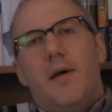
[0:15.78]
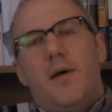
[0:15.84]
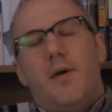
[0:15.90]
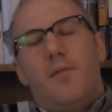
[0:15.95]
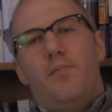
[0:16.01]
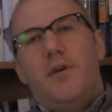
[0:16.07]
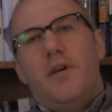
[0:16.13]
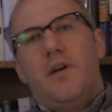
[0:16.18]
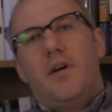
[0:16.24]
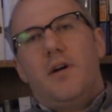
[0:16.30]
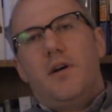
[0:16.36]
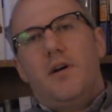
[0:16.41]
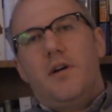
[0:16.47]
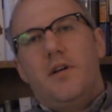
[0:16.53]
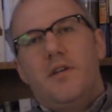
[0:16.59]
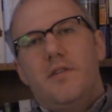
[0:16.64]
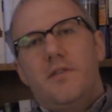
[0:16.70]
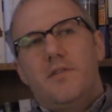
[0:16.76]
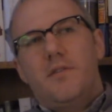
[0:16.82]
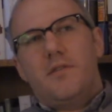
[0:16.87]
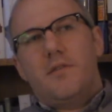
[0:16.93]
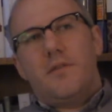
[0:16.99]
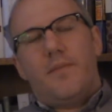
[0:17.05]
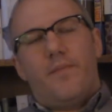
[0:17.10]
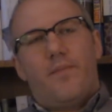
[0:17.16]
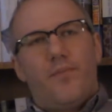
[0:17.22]

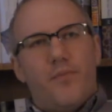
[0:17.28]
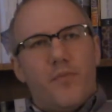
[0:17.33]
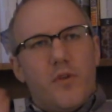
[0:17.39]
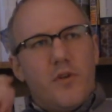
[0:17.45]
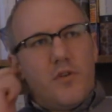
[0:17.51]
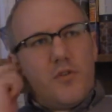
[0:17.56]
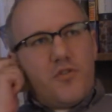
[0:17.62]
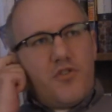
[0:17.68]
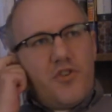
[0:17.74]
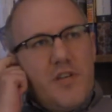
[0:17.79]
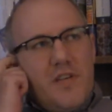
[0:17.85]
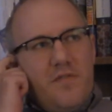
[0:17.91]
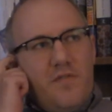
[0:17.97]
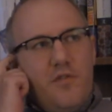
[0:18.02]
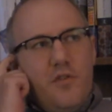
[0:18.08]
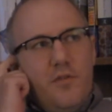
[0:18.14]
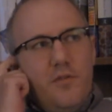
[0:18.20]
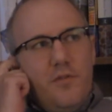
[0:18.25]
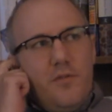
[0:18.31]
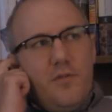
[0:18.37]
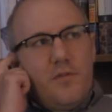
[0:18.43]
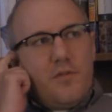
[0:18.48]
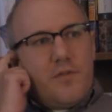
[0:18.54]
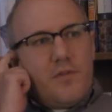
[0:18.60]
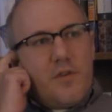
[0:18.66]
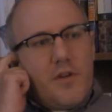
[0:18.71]
because she
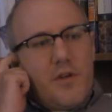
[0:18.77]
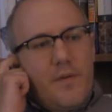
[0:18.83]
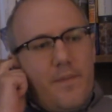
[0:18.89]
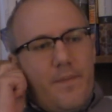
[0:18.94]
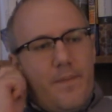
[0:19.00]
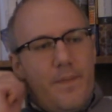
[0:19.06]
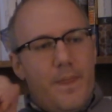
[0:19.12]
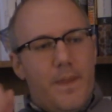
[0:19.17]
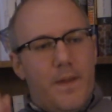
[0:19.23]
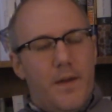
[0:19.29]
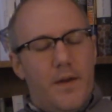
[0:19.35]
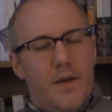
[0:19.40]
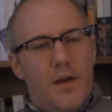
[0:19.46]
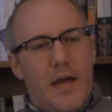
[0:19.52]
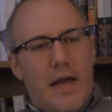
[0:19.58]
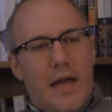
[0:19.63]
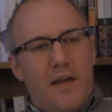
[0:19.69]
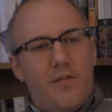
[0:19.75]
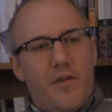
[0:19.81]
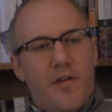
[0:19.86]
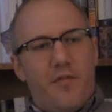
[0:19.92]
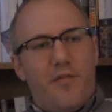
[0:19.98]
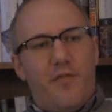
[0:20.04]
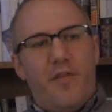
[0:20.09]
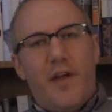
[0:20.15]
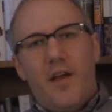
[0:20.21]
views having
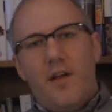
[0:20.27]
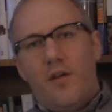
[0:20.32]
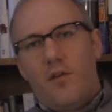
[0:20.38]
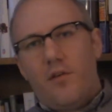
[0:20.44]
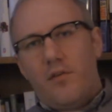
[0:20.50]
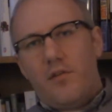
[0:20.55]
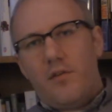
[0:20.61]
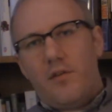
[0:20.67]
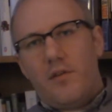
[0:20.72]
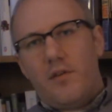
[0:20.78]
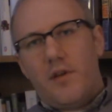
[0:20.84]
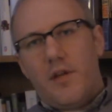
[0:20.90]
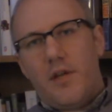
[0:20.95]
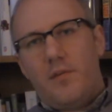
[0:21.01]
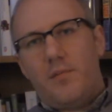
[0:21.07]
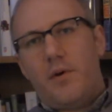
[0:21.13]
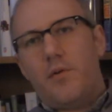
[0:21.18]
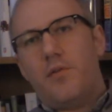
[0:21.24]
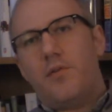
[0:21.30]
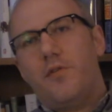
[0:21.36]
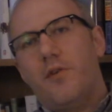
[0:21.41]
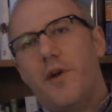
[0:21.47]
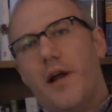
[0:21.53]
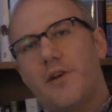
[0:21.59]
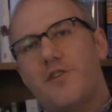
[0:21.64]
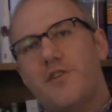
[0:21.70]
failed in both
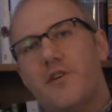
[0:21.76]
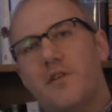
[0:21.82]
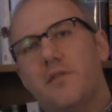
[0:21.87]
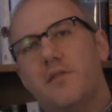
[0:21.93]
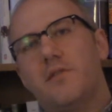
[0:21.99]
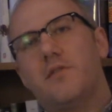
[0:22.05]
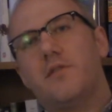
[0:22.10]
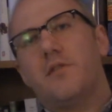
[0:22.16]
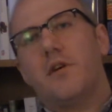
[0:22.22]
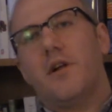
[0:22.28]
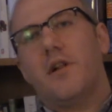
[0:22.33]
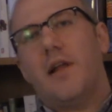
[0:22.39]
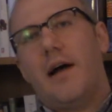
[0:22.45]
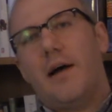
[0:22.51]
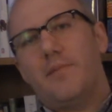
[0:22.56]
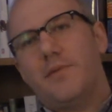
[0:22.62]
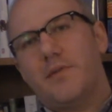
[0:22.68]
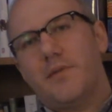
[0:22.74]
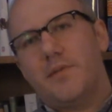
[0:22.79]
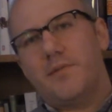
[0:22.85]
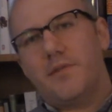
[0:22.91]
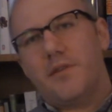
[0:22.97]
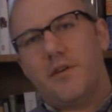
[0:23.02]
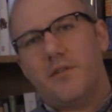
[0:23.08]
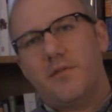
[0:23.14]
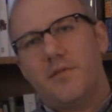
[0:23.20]
directions, to collapse
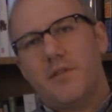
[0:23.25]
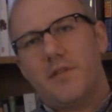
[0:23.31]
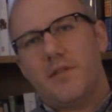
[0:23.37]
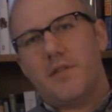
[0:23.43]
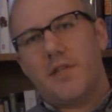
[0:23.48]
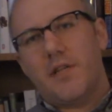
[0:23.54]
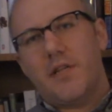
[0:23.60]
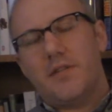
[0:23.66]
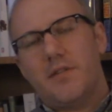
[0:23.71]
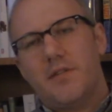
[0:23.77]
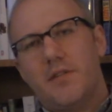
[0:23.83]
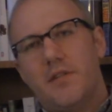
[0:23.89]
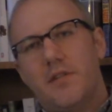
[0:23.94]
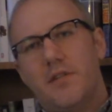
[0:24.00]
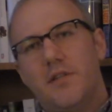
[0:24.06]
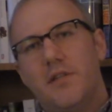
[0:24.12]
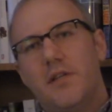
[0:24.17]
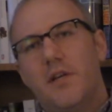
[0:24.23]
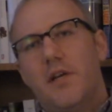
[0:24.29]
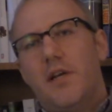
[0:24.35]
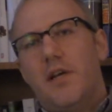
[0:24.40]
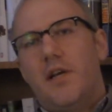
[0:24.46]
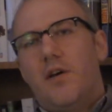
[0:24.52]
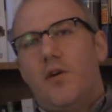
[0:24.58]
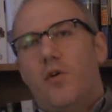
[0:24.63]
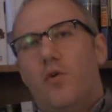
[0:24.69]
themselves into the instant
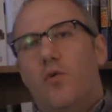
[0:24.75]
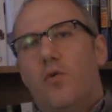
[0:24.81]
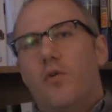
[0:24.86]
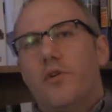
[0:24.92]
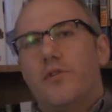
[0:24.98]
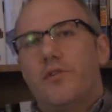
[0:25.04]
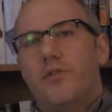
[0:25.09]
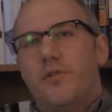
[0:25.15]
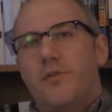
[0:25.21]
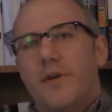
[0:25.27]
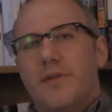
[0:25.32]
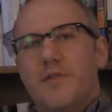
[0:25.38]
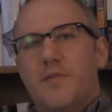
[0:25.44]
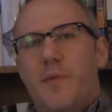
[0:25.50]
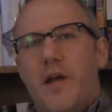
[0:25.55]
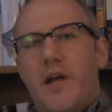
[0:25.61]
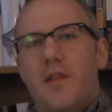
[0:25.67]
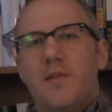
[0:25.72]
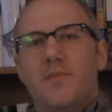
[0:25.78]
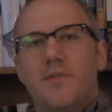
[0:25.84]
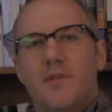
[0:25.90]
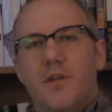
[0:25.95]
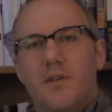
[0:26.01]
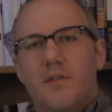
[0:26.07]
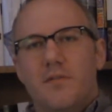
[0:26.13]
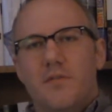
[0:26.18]
or to expand
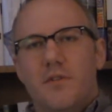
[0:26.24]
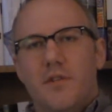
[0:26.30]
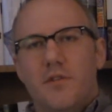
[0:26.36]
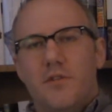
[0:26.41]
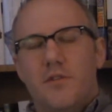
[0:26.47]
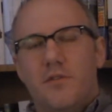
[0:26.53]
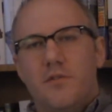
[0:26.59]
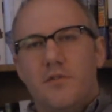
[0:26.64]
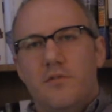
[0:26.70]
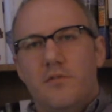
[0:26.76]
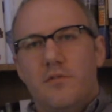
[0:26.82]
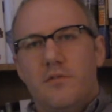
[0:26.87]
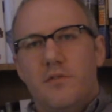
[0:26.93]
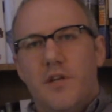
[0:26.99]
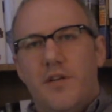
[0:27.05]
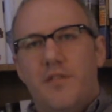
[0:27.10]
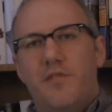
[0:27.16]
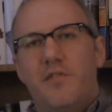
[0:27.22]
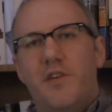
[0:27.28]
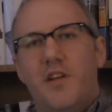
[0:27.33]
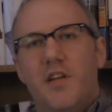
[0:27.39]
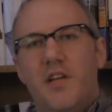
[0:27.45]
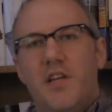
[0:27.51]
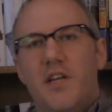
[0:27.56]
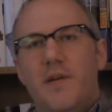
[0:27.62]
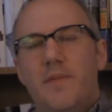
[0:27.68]
themselves into
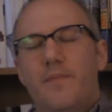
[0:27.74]
infinity.